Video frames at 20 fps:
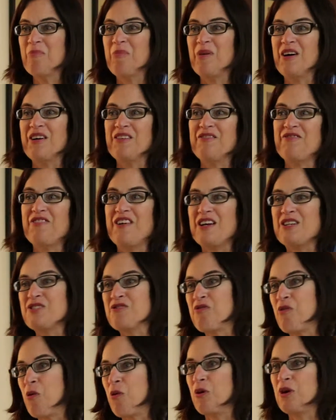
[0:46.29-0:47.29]
But
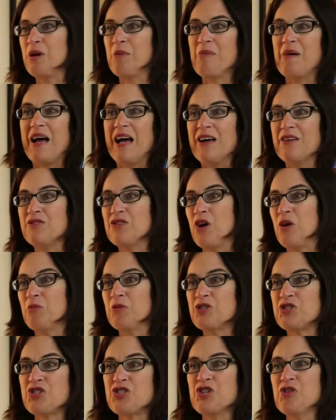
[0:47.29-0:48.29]
fast forward about
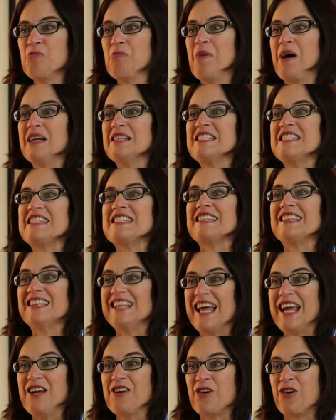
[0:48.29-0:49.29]
almost 2 months
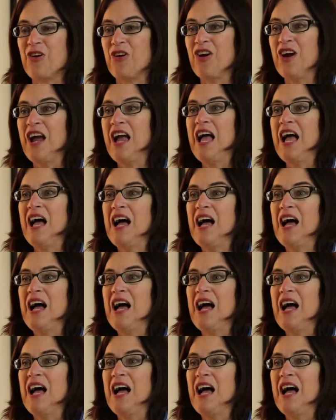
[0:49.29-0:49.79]
later,